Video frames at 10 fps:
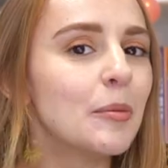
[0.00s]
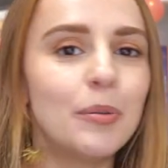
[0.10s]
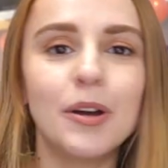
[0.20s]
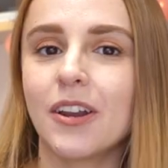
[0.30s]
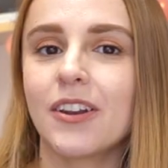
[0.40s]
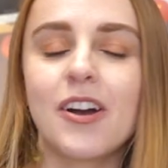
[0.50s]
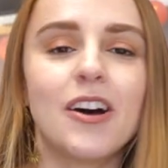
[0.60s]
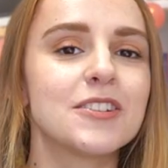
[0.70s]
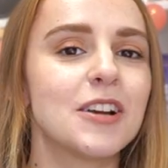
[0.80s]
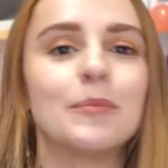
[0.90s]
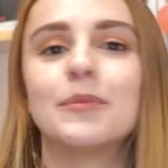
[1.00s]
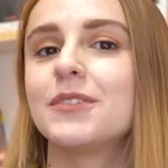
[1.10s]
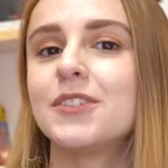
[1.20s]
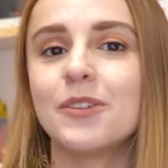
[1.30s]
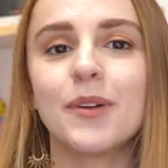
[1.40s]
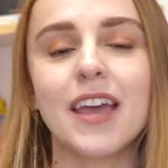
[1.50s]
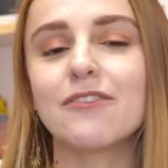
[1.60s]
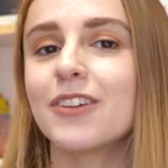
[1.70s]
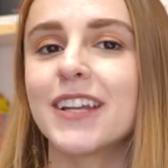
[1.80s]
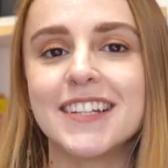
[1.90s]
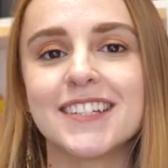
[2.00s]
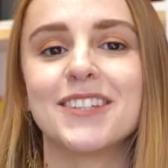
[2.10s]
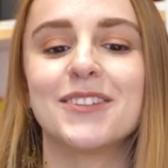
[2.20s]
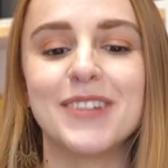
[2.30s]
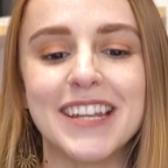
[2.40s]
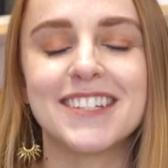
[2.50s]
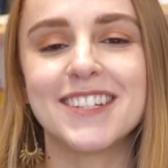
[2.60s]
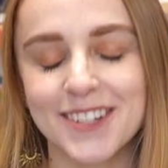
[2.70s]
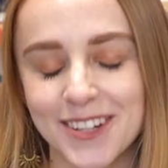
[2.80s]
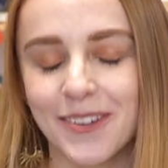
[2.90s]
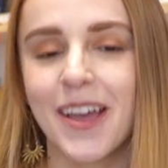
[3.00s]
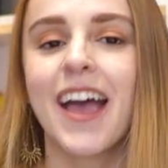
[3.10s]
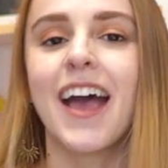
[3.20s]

put on a condom, do whatever it is that you need to do,